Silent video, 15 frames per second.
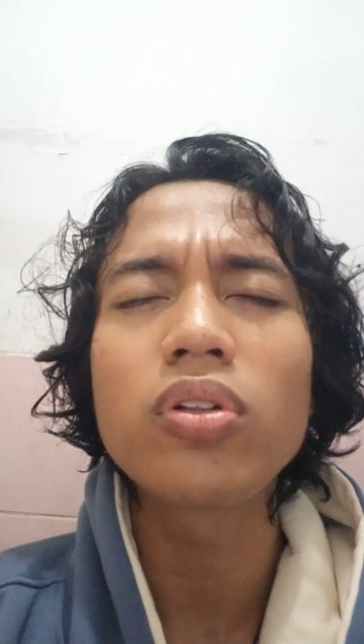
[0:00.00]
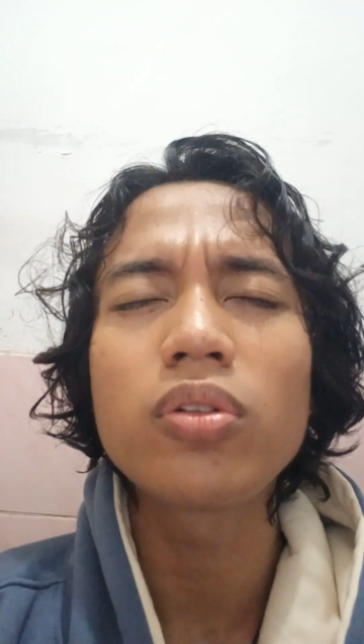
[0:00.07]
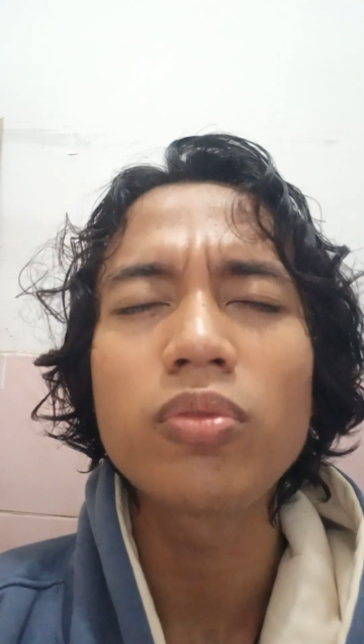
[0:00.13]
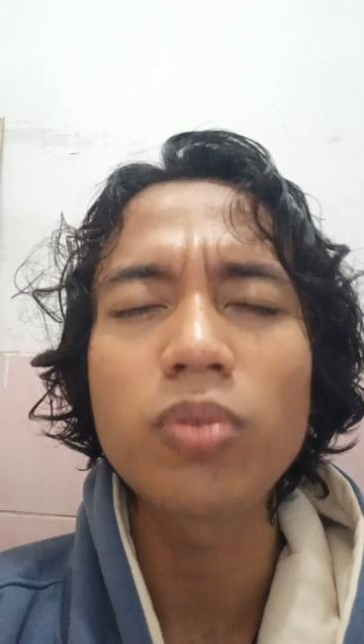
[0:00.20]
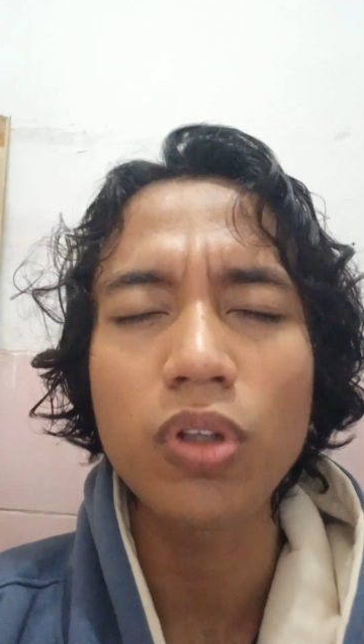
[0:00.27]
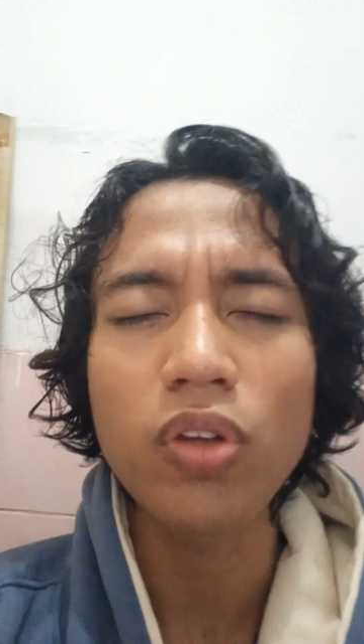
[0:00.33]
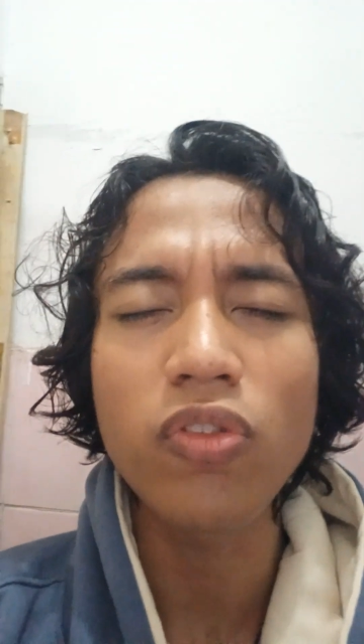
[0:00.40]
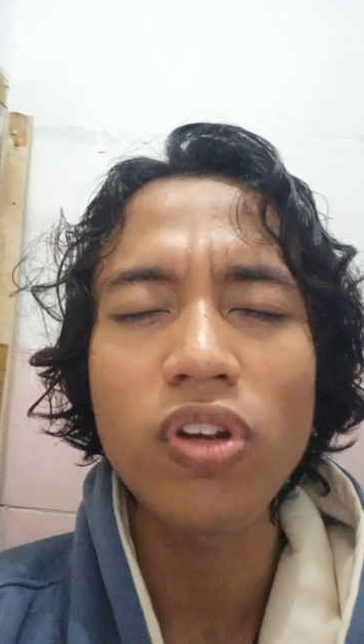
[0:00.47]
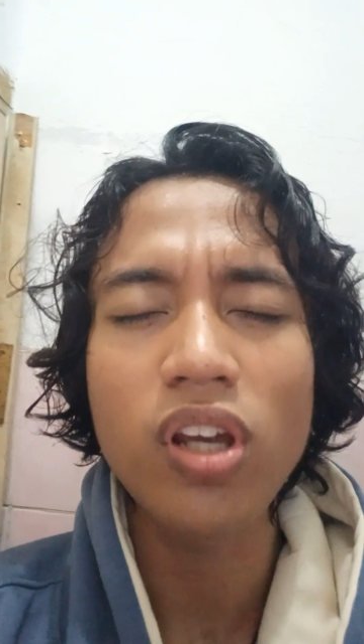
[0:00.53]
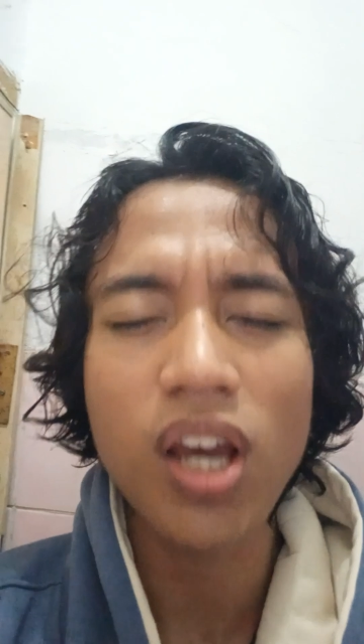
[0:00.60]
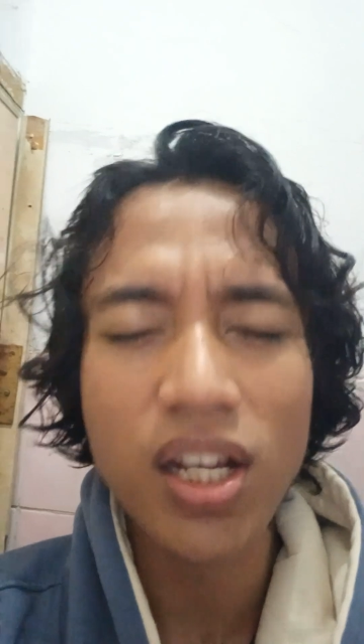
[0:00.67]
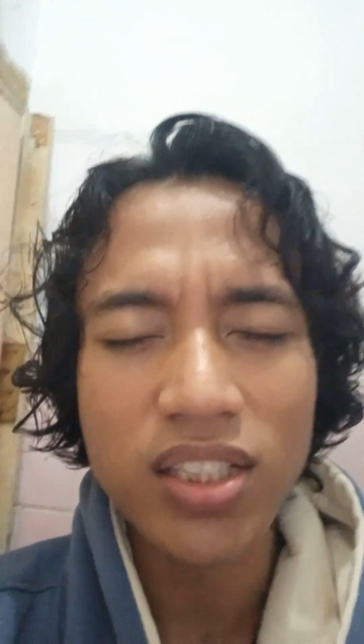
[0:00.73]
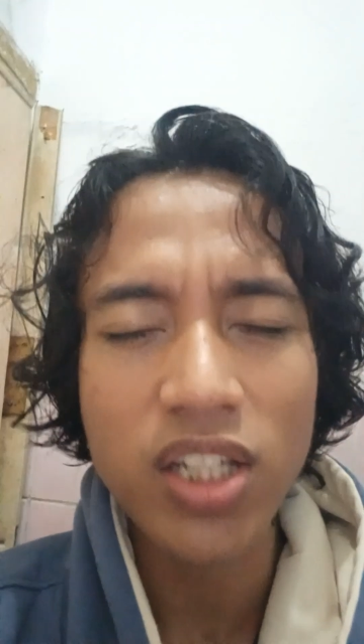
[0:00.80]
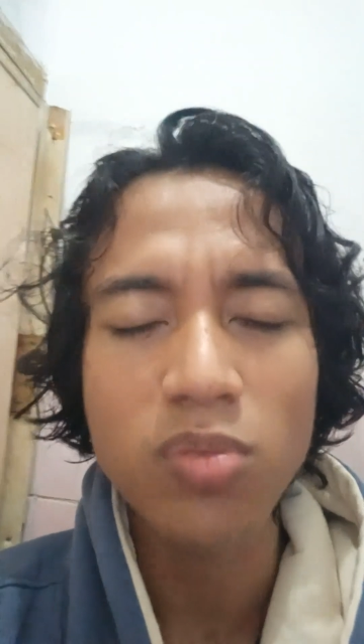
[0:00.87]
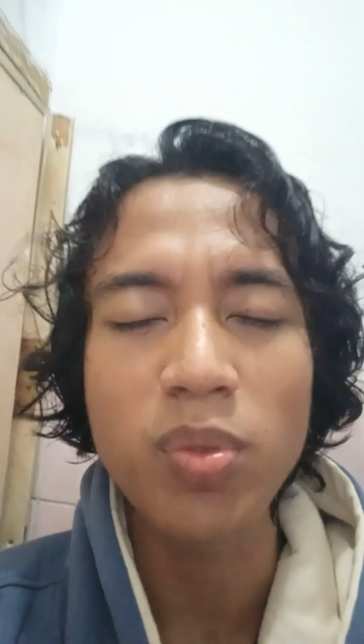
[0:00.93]

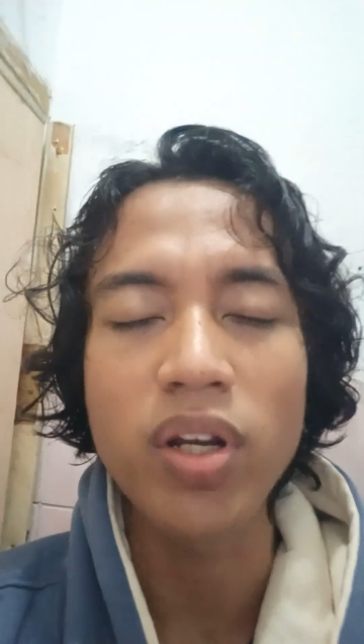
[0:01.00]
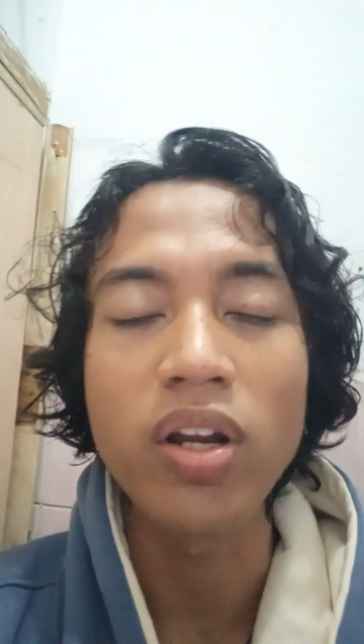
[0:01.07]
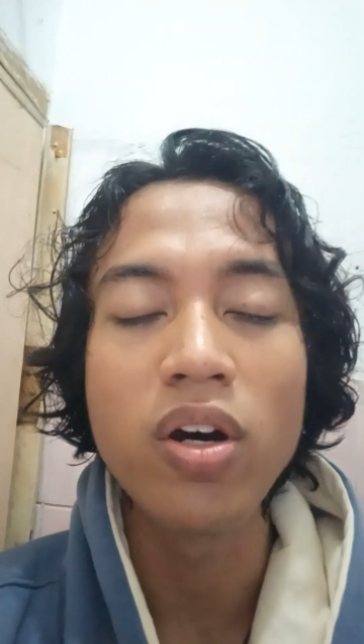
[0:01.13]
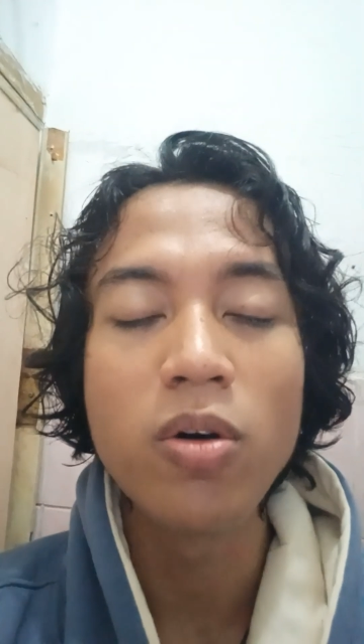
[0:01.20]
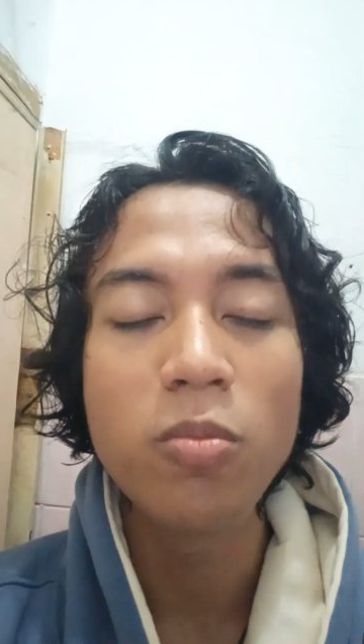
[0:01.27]
assessment.